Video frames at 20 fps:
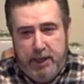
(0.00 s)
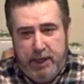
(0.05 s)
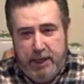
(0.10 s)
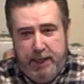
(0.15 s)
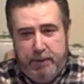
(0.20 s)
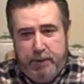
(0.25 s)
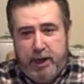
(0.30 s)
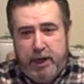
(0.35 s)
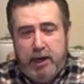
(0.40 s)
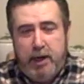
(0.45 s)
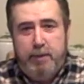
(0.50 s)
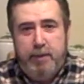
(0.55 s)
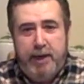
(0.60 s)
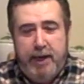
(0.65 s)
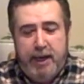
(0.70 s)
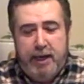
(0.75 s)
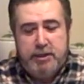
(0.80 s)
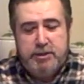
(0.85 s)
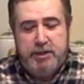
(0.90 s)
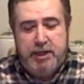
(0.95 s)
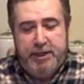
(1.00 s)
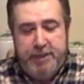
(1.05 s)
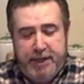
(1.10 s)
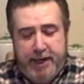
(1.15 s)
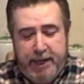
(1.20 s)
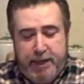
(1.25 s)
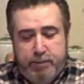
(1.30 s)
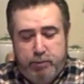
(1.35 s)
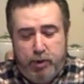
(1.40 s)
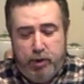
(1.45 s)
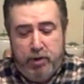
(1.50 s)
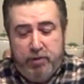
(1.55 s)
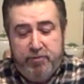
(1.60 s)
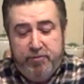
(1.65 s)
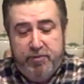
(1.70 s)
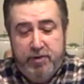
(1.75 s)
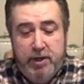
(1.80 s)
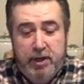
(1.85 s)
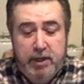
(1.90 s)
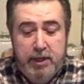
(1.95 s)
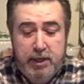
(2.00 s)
and when I come in the house I take them off.